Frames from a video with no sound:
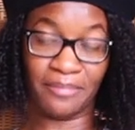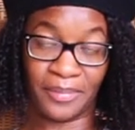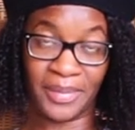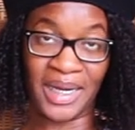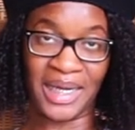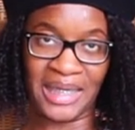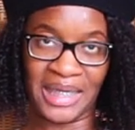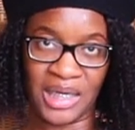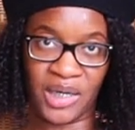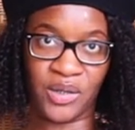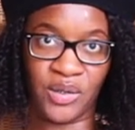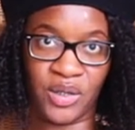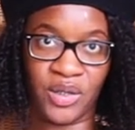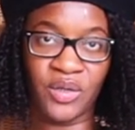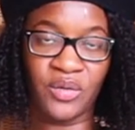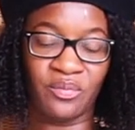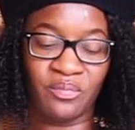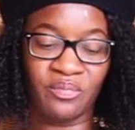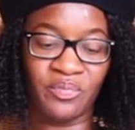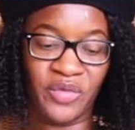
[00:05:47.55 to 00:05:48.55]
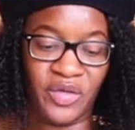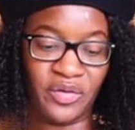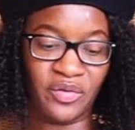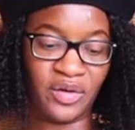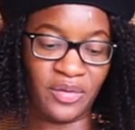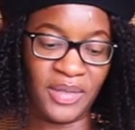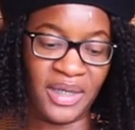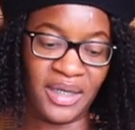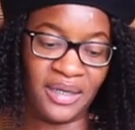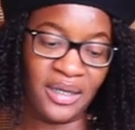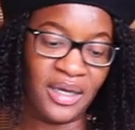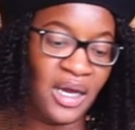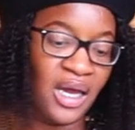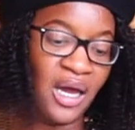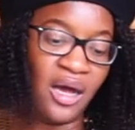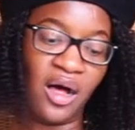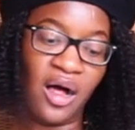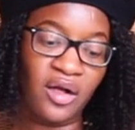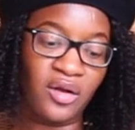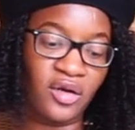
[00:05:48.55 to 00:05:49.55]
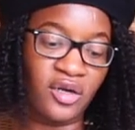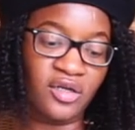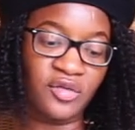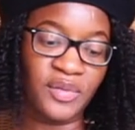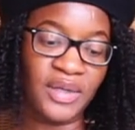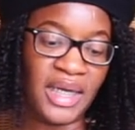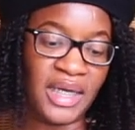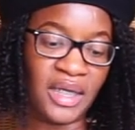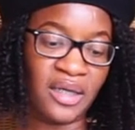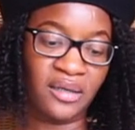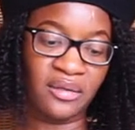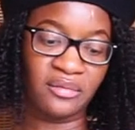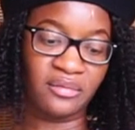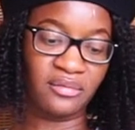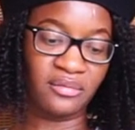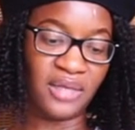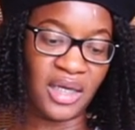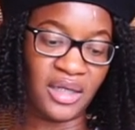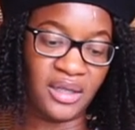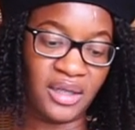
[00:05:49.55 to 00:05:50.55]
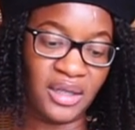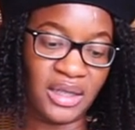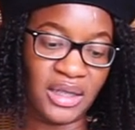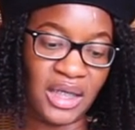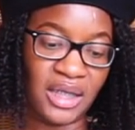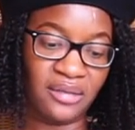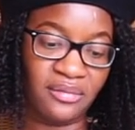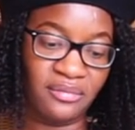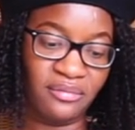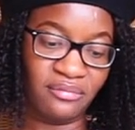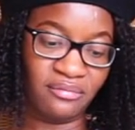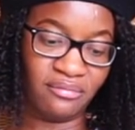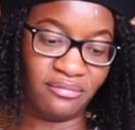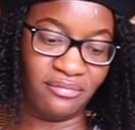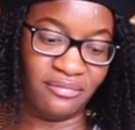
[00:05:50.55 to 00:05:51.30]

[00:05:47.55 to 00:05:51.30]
But I dare you. You know what I mean? All girls, we get it. I understand.